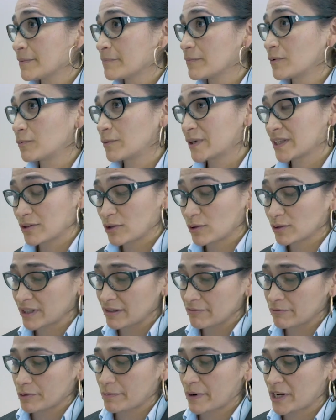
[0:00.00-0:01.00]
them with all the
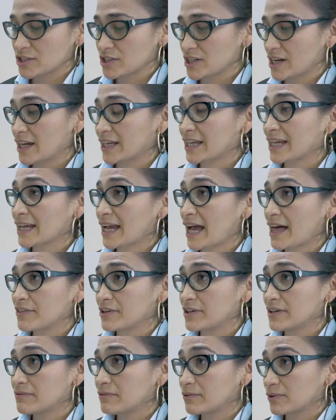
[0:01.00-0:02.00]
information I can
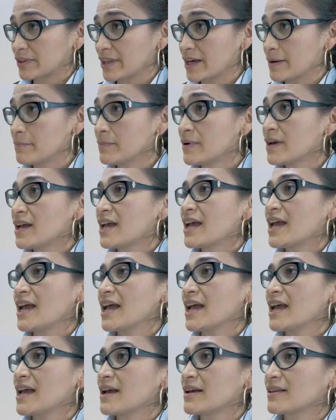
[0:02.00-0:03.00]
gather for them
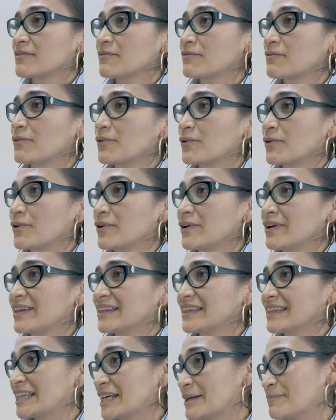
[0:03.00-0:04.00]
for
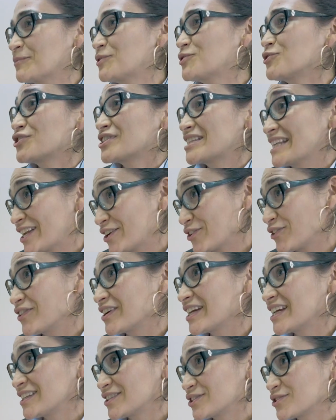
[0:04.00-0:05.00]
them to
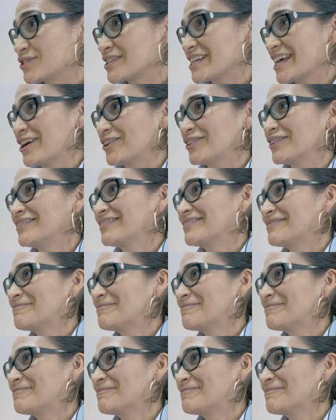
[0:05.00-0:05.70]
settle into town.